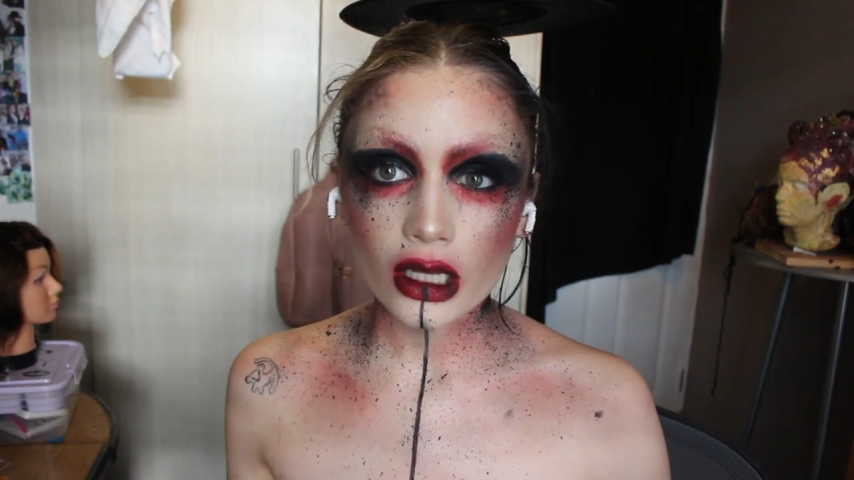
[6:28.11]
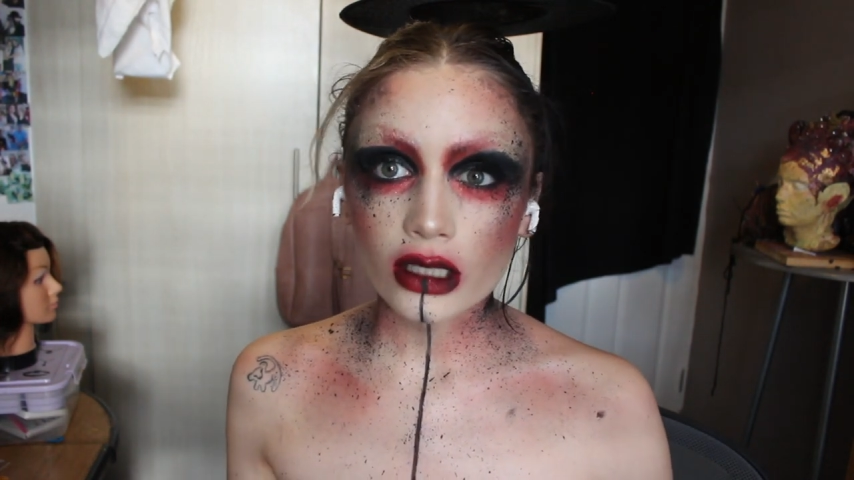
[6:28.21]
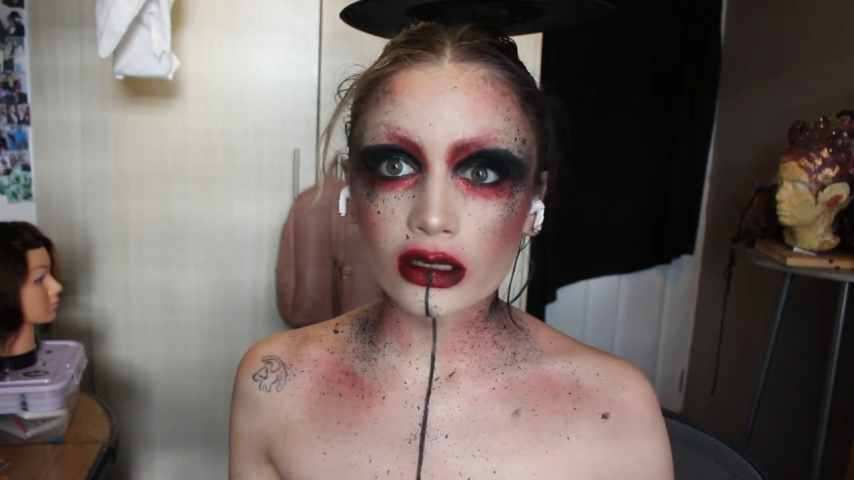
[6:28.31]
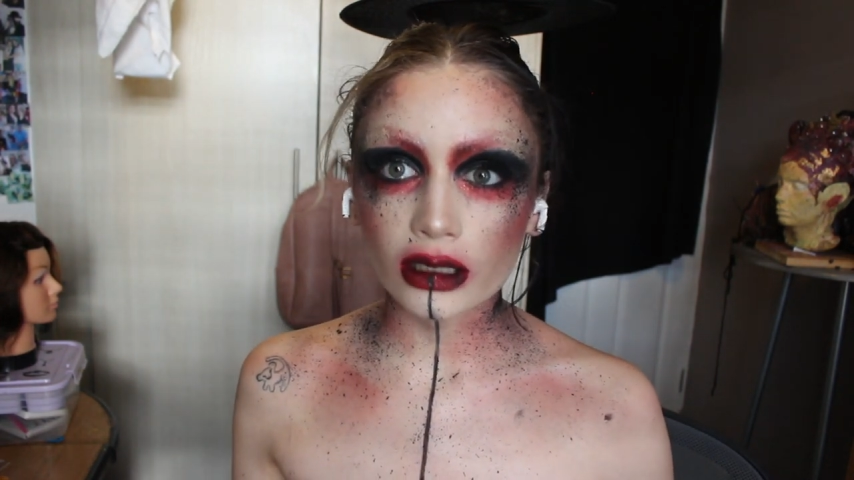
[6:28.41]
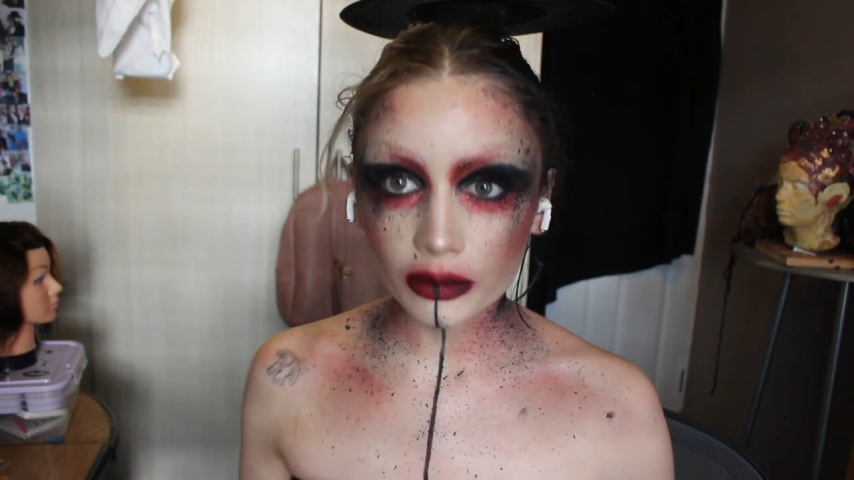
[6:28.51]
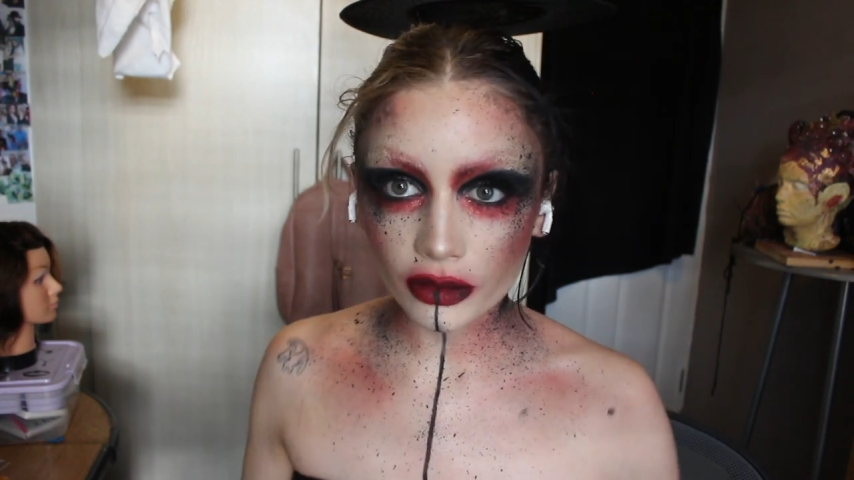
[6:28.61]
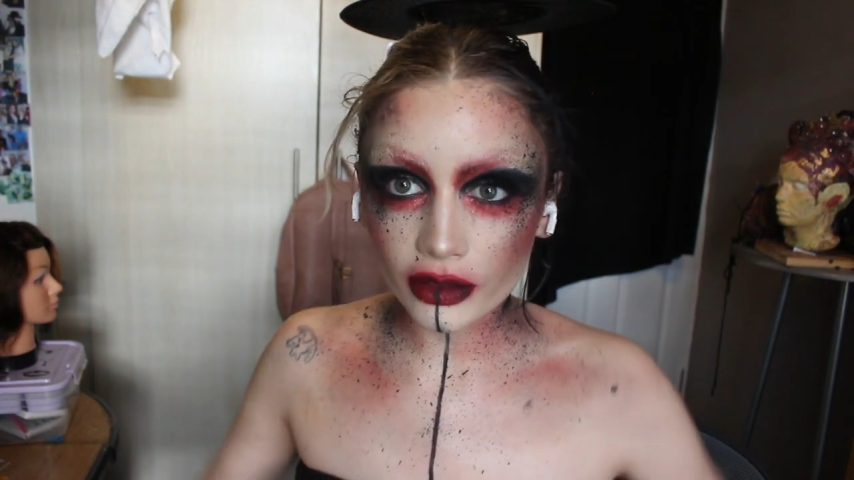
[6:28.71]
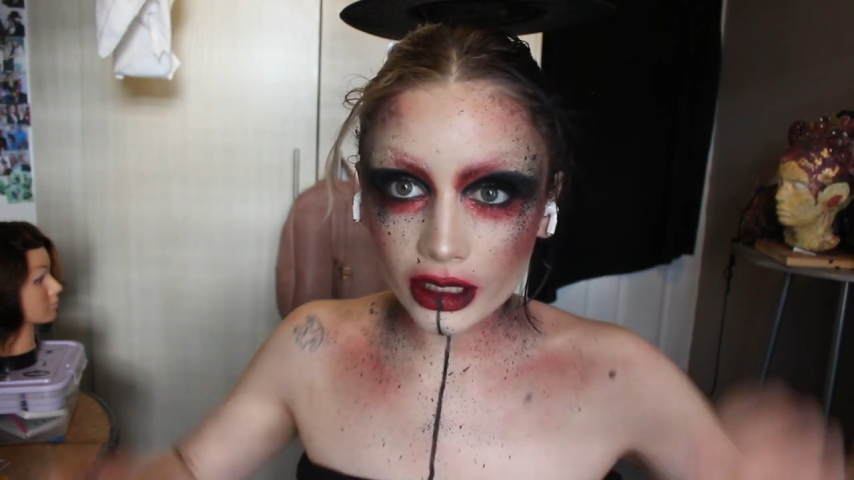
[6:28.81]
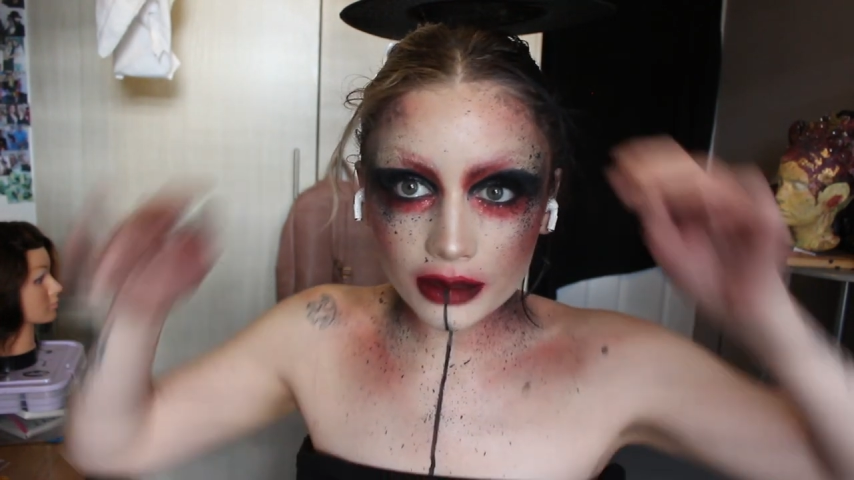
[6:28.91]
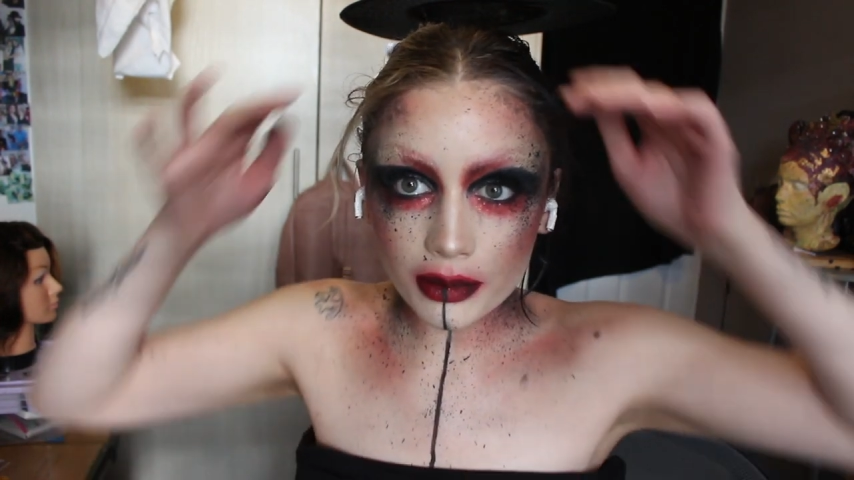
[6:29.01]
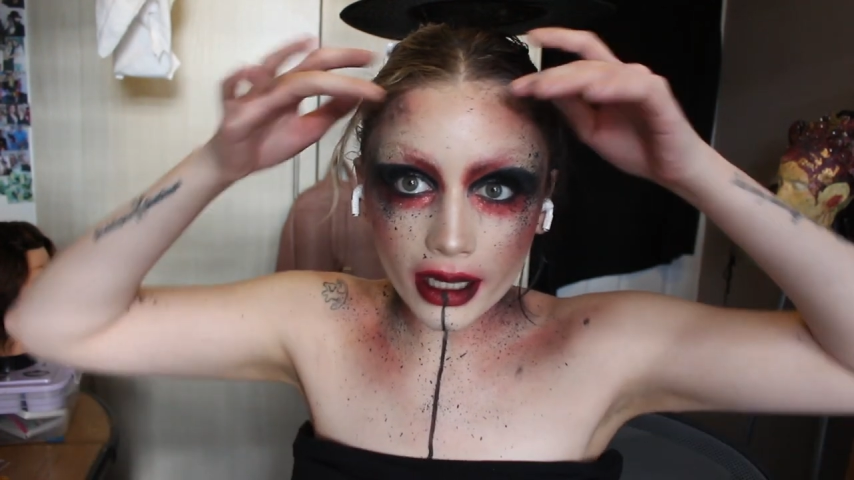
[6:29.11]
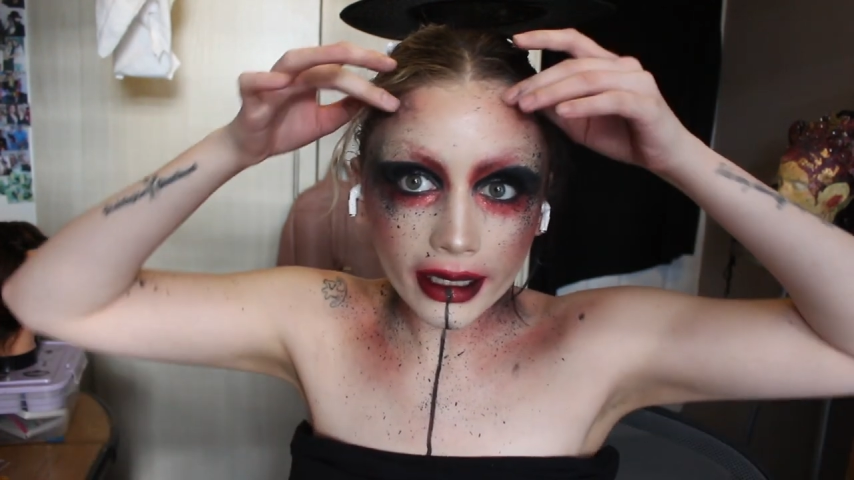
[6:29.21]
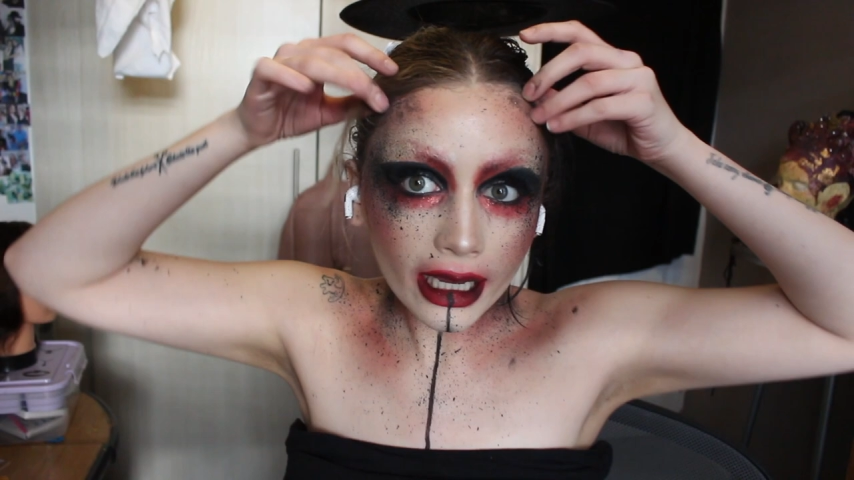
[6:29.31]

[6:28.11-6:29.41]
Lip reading: So let me fix my